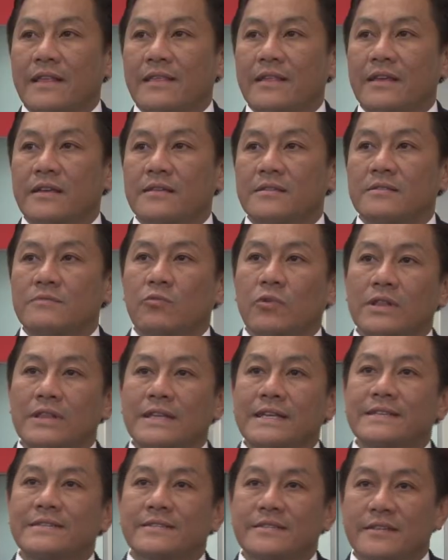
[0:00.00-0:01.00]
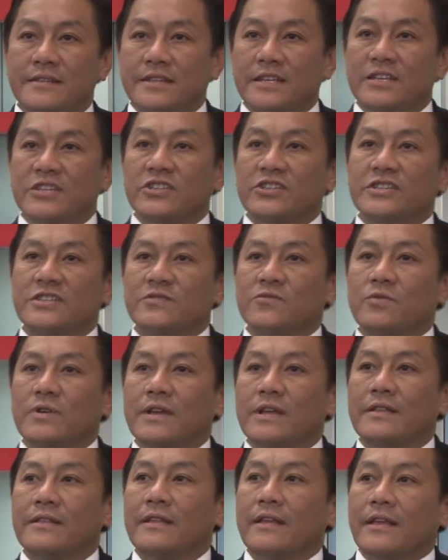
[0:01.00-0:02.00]
I think what leads to addiction is
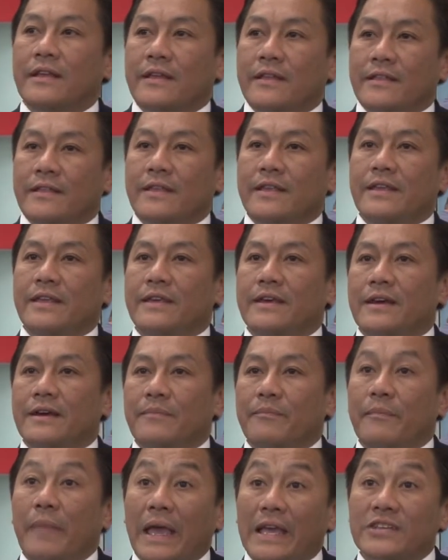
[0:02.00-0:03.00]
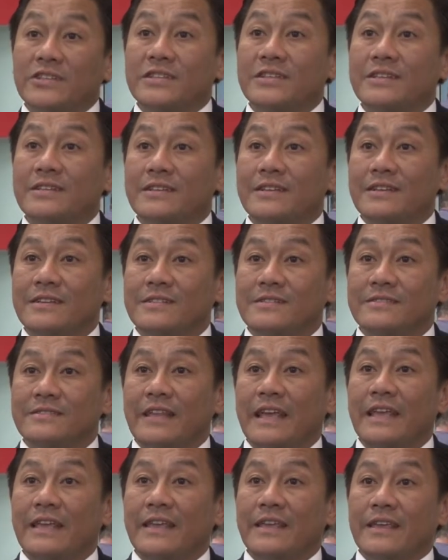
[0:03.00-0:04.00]
when the uh, patient is
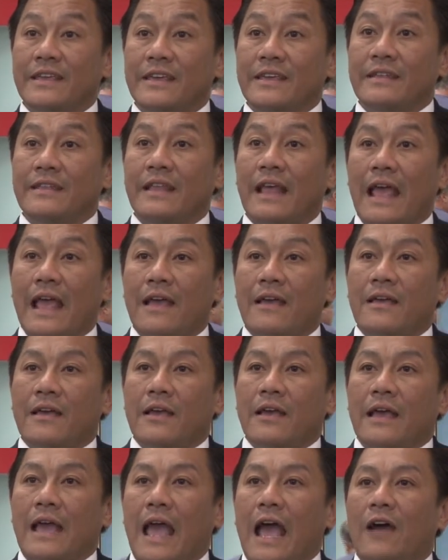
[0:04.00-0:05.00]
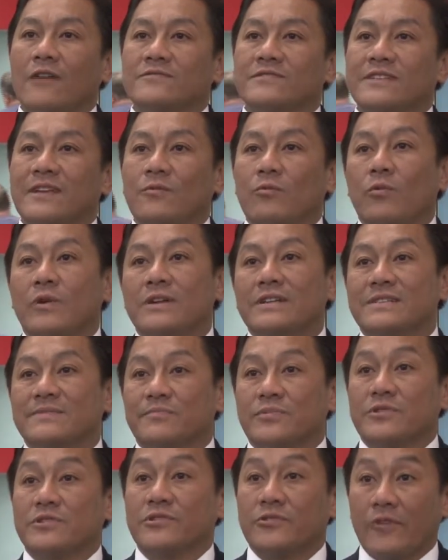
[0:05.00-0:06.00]
taking it outside what is
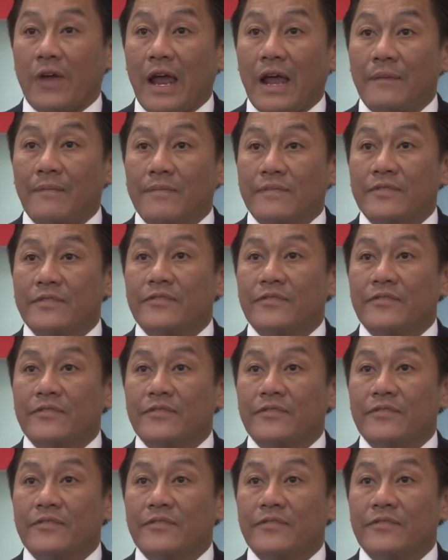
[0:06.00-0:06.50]
prescribed.